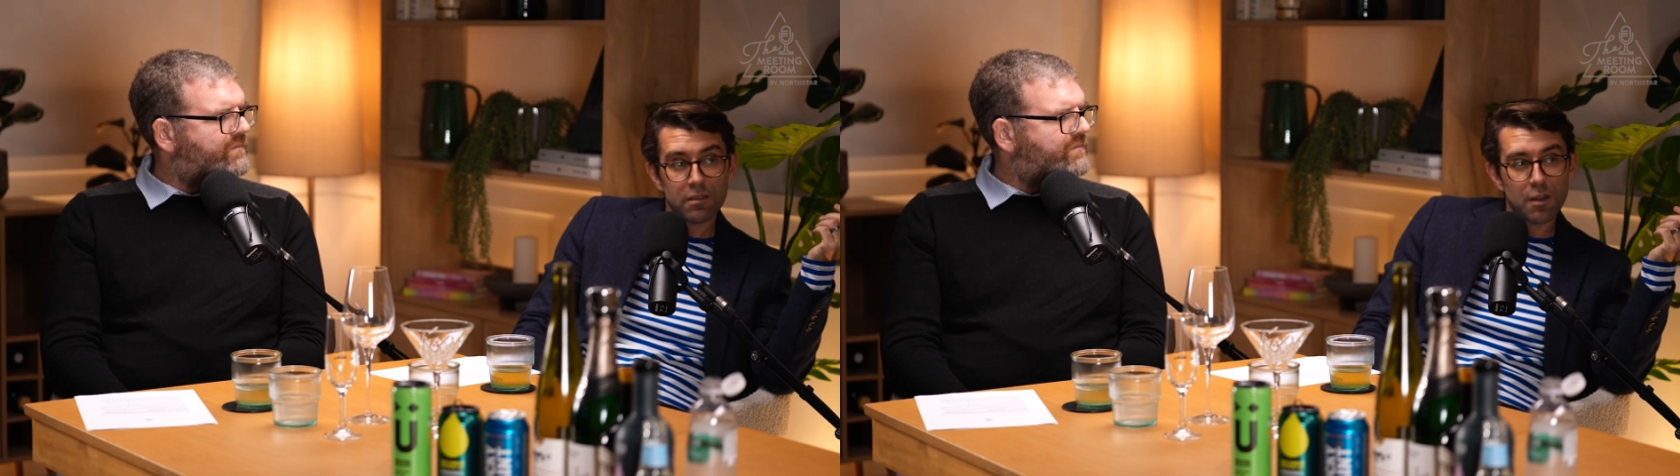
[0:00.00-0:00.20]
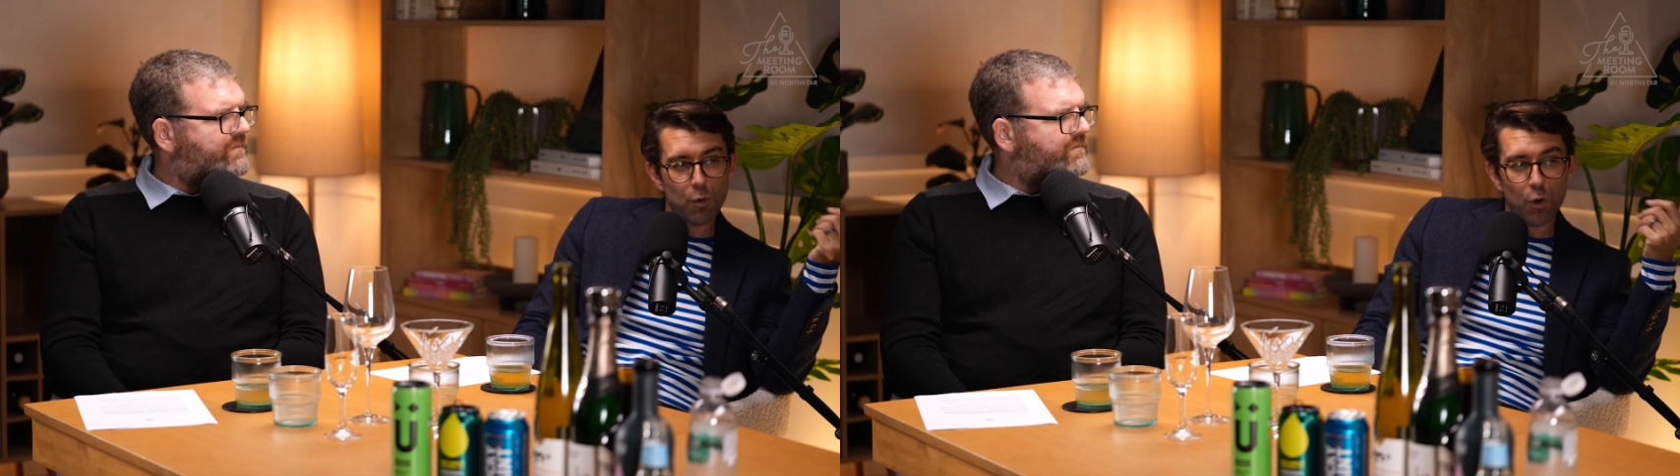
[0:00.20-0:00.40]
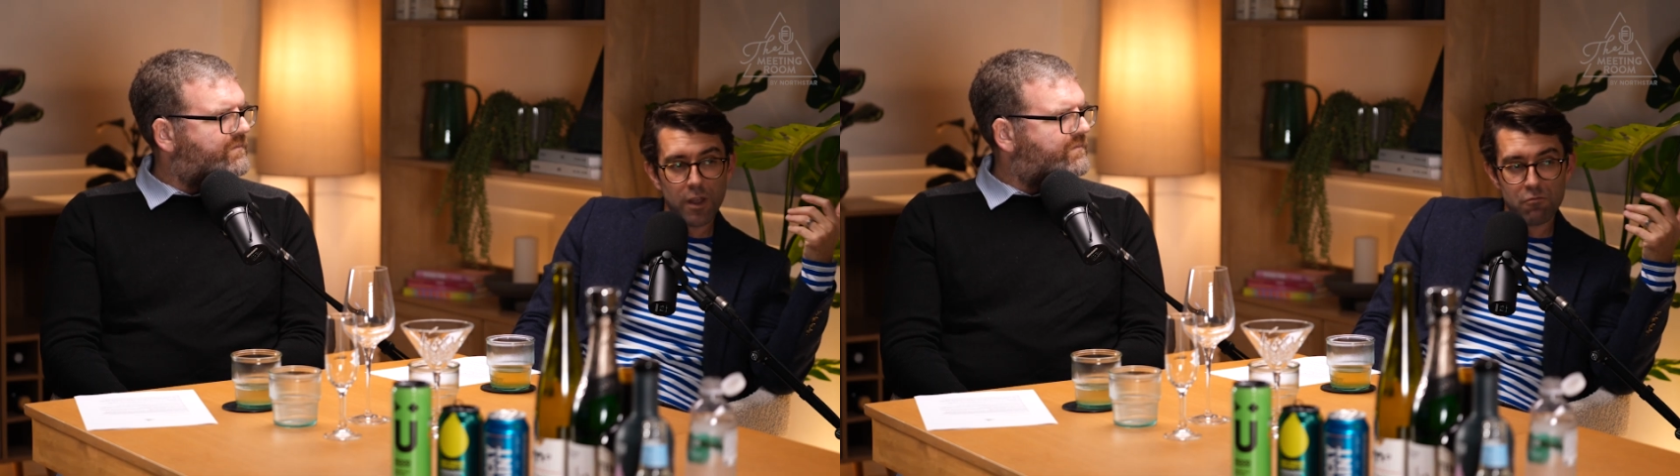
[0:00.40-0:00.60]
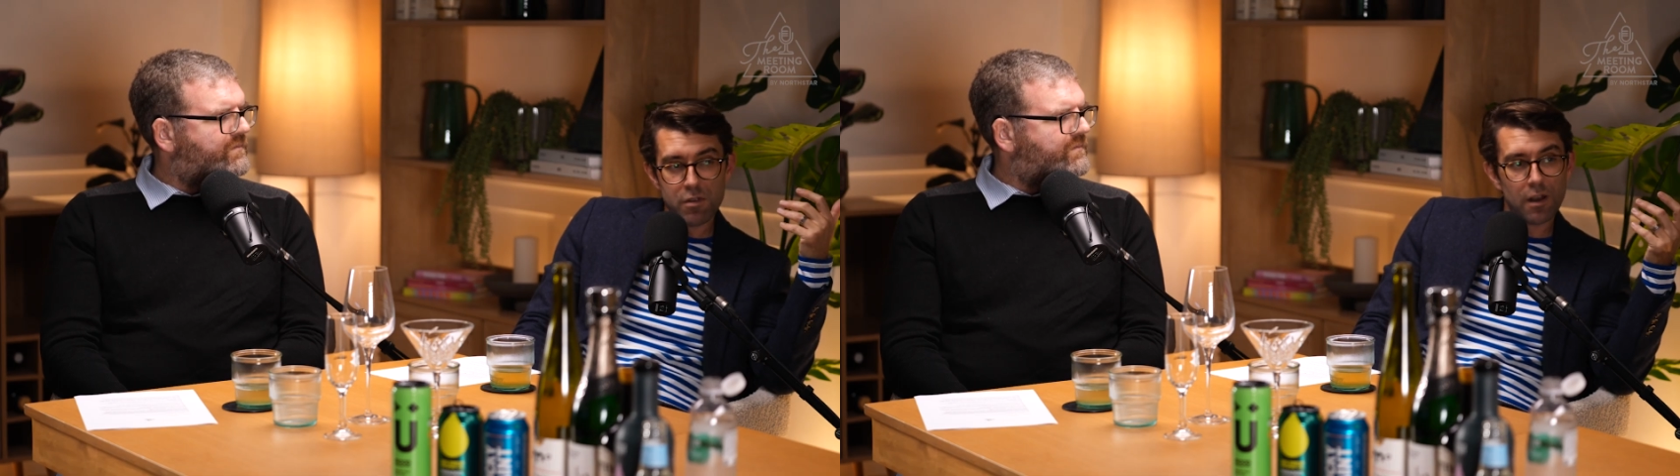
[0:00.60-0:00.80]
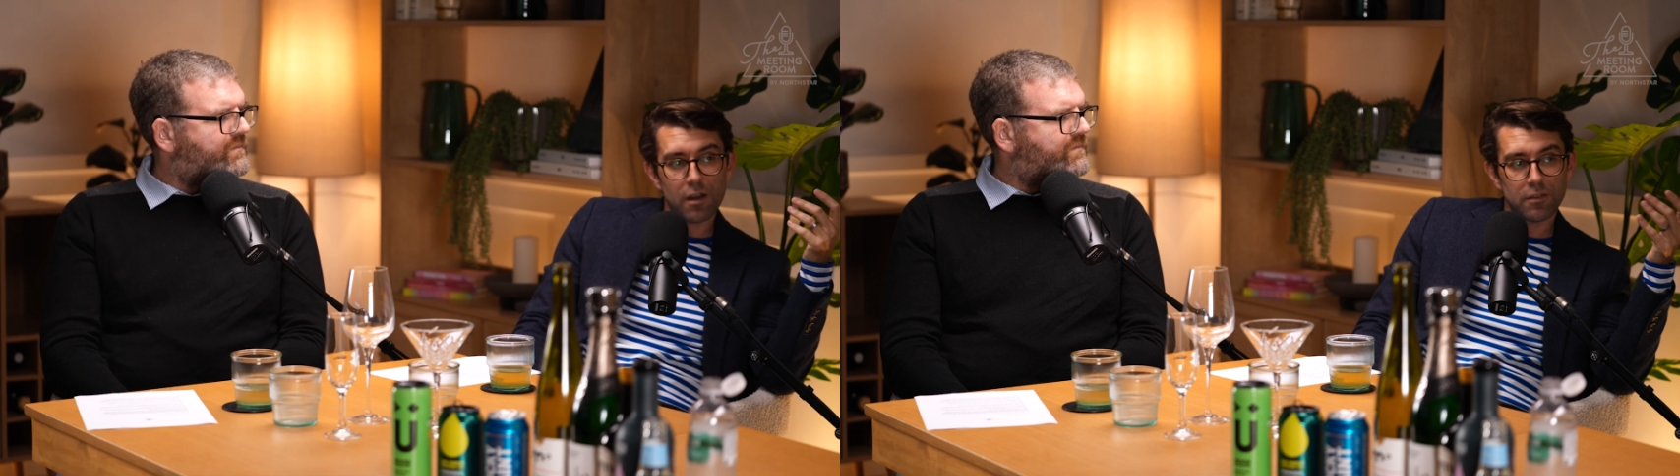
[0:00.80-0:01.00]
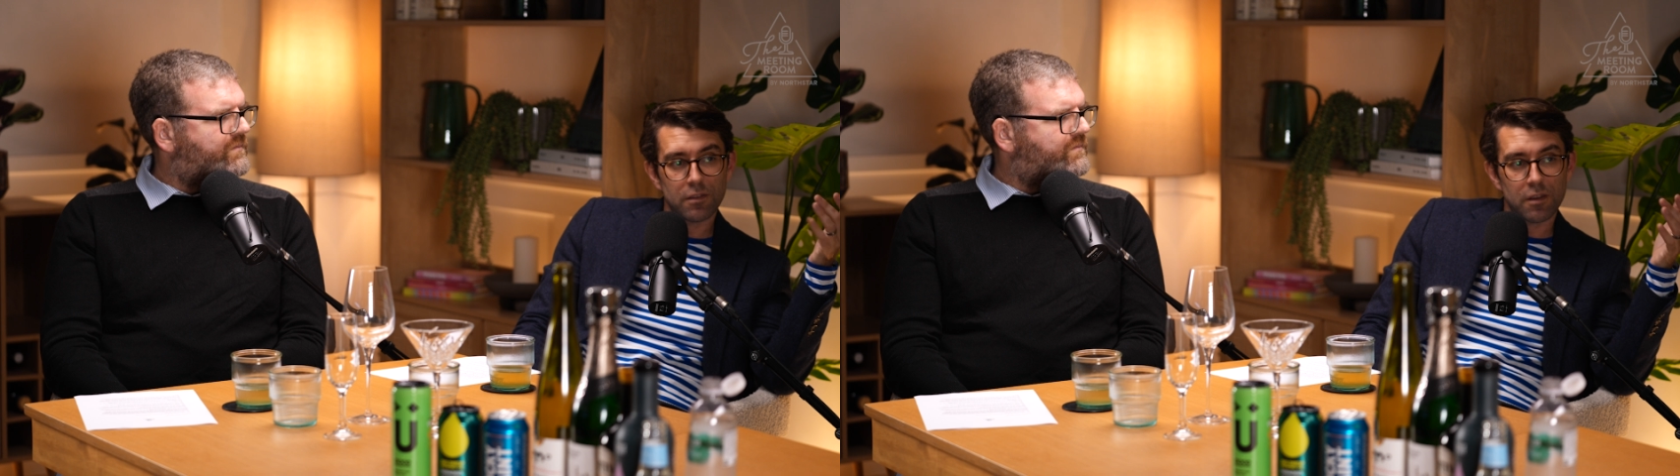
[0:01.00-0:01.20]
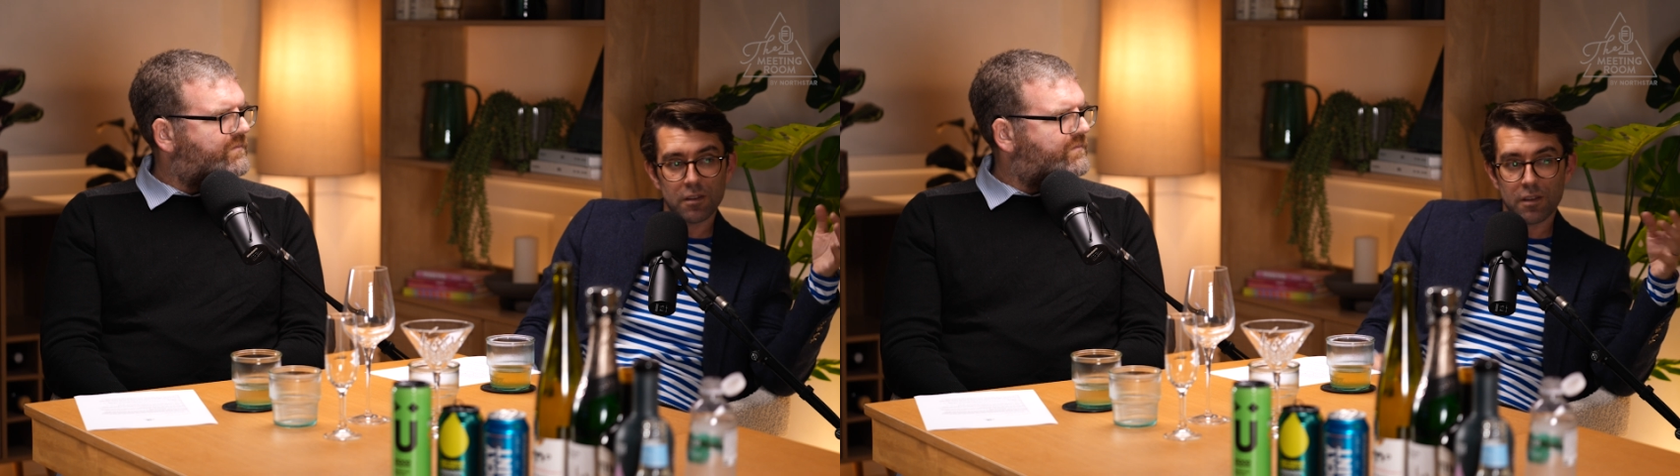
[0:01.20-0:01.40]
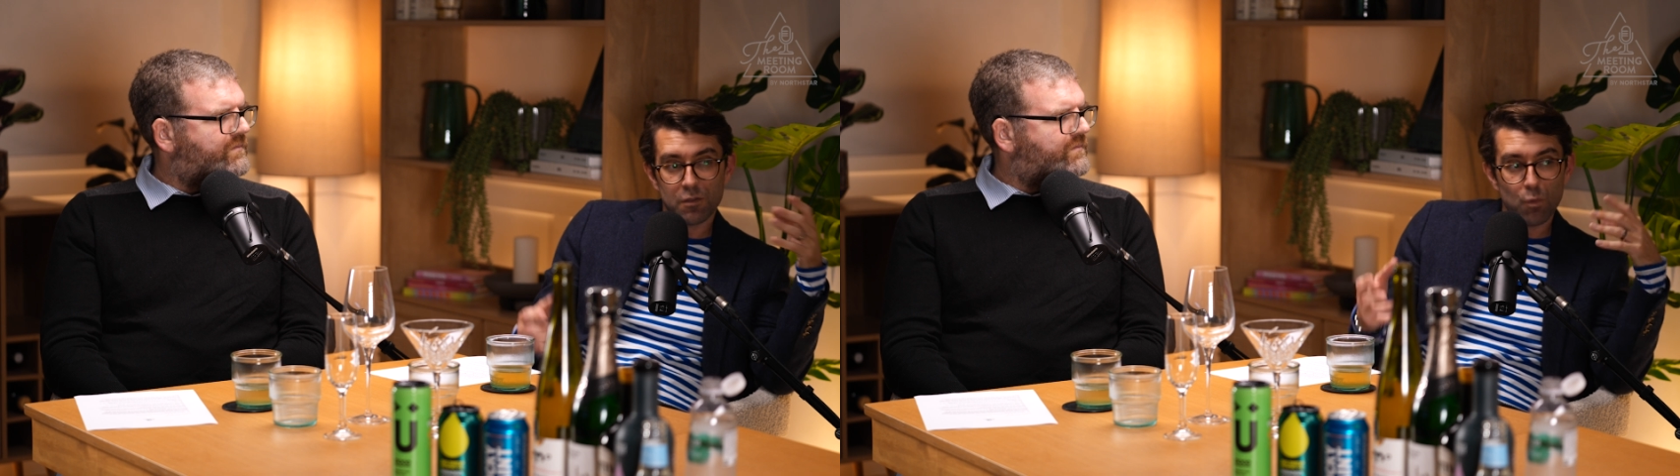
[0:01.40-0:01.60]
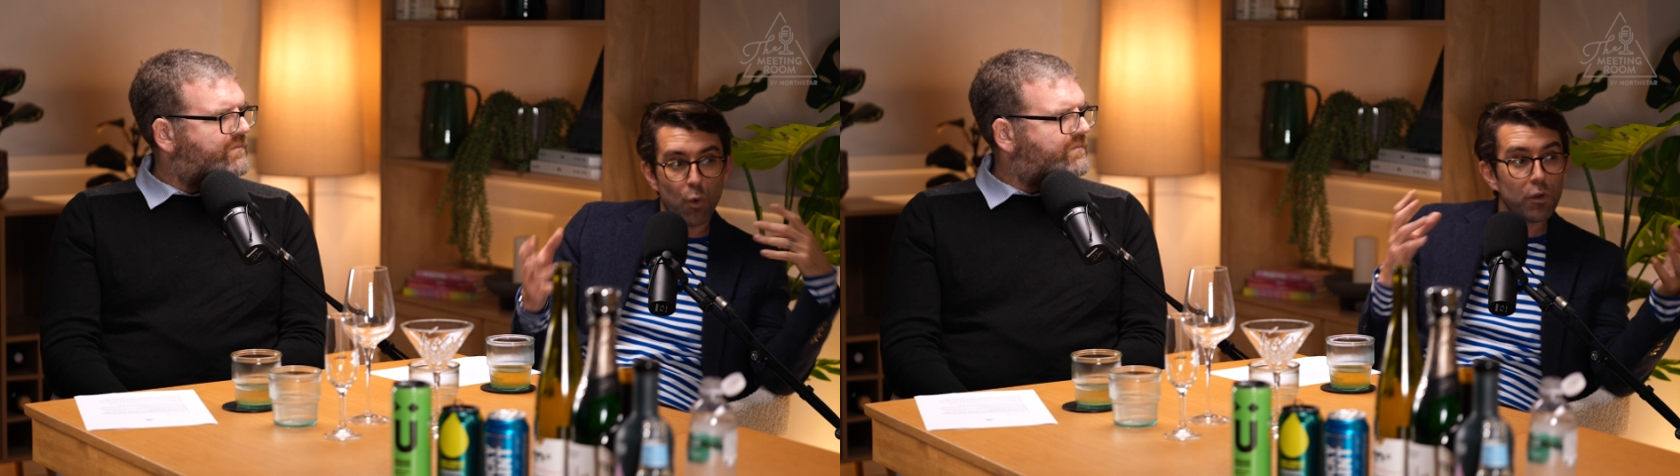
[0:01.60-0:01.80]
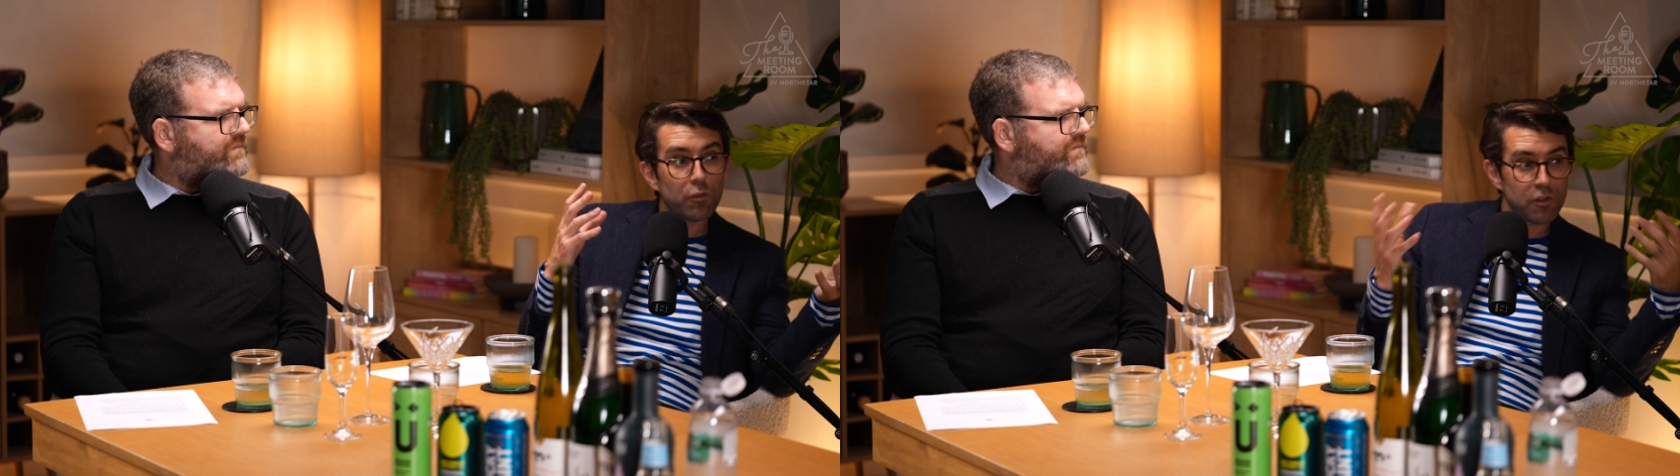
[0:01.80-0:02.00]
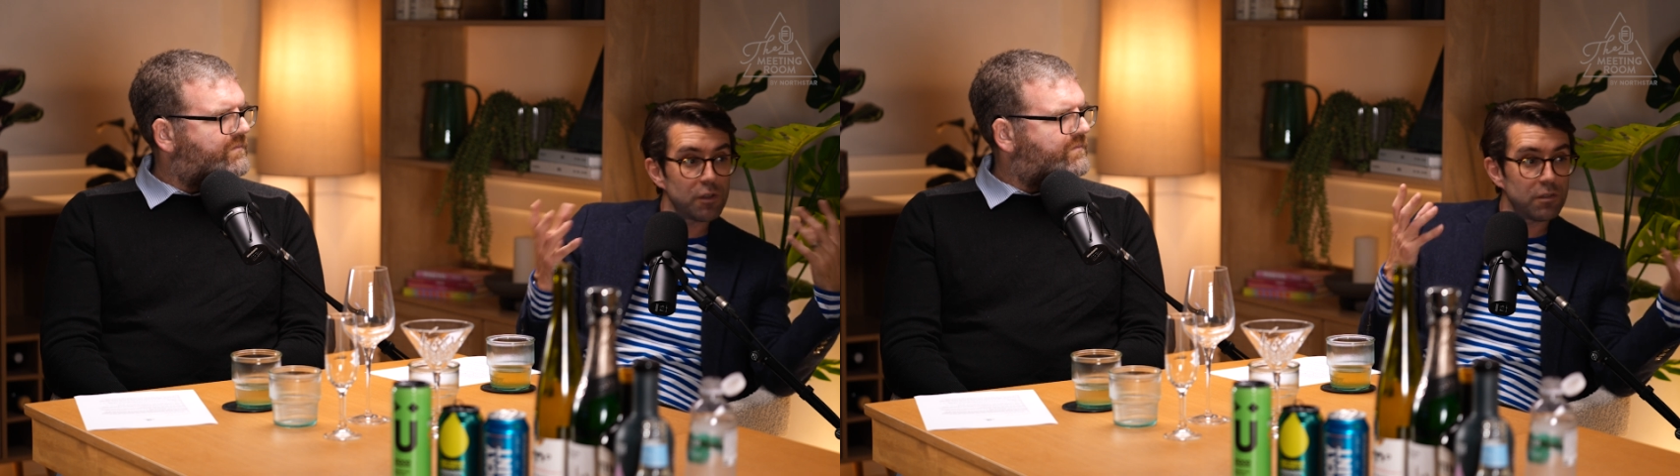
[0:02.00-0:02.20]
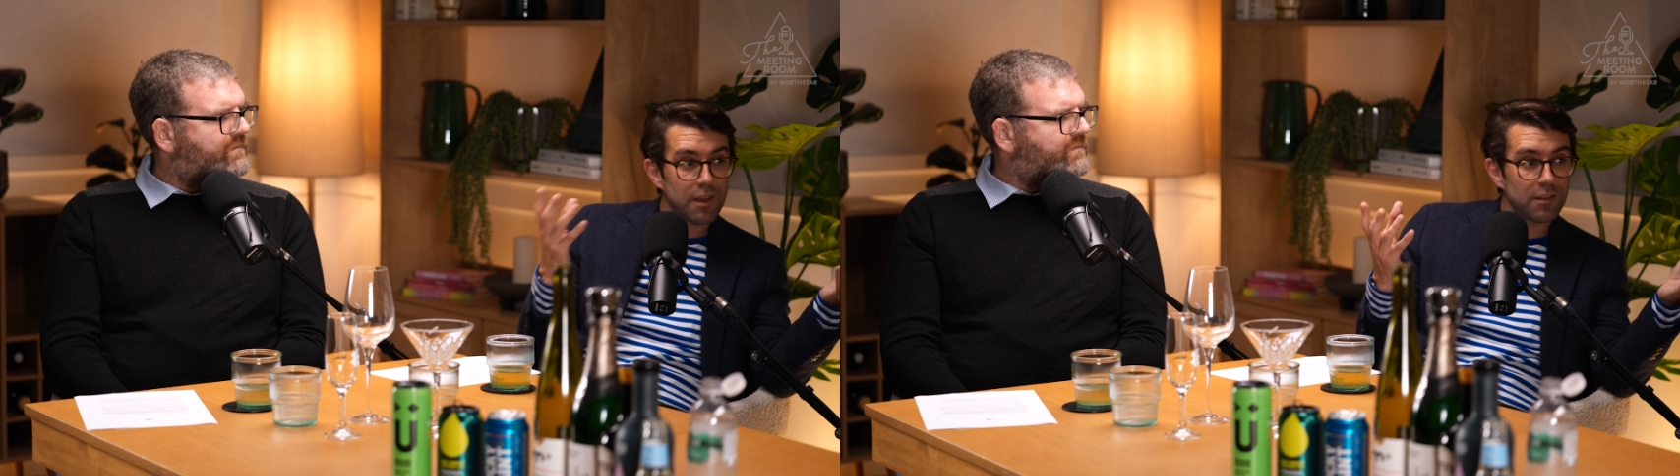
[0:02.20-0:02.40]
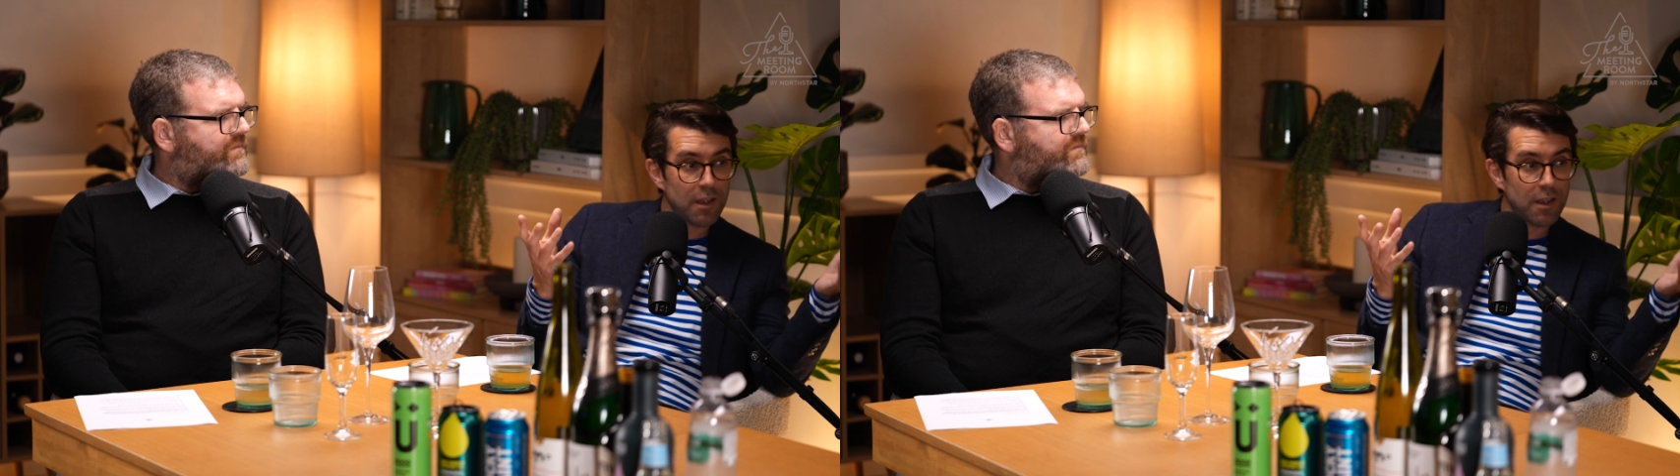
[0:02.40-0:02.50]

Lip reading: the more they realise that it's one or two things.